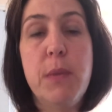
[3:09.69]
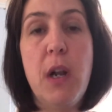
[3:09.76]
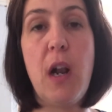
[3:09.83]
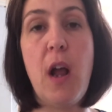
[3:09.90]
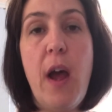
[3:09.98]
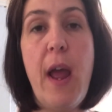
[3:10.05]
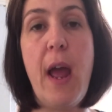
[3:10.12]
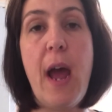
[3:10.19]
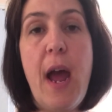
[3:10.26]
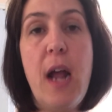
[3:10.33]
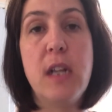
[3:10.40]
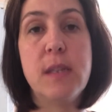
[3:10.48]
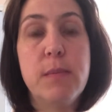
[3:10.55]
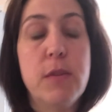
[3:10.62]
Müller Lite
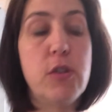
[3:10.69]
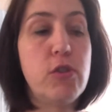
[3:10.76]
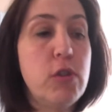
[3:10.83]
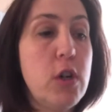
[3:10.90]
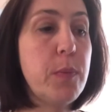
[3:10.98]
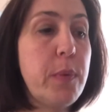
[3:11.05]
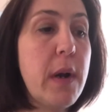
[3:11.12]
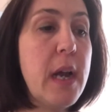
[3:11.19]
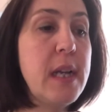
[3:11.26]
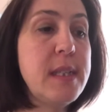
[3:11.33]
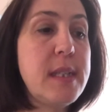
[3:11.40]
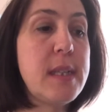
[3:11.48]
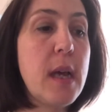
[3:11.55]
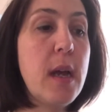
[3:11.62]
and some
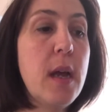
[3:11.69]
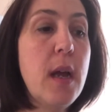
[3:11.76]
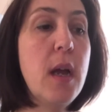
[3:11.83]
strawberries.